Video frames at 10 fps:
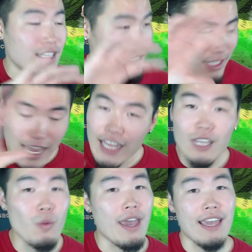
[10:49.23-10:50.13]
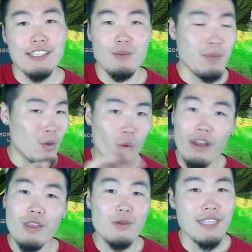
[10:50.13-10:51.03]
in any way to be one
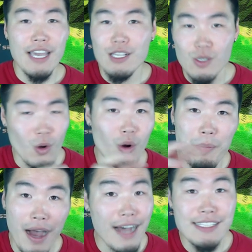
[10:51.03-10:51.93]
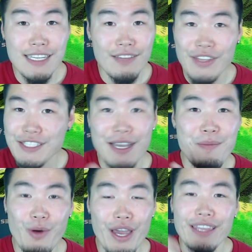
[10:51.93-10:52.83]
of those things or positive in
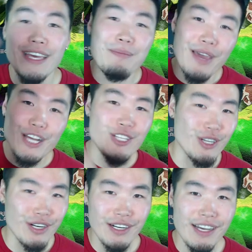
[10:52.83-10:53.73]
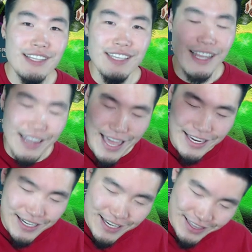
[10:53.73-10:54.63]
some way, then make sure to like
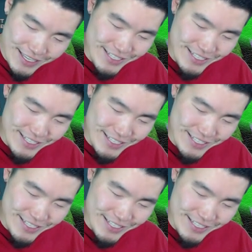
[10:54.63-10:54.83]
the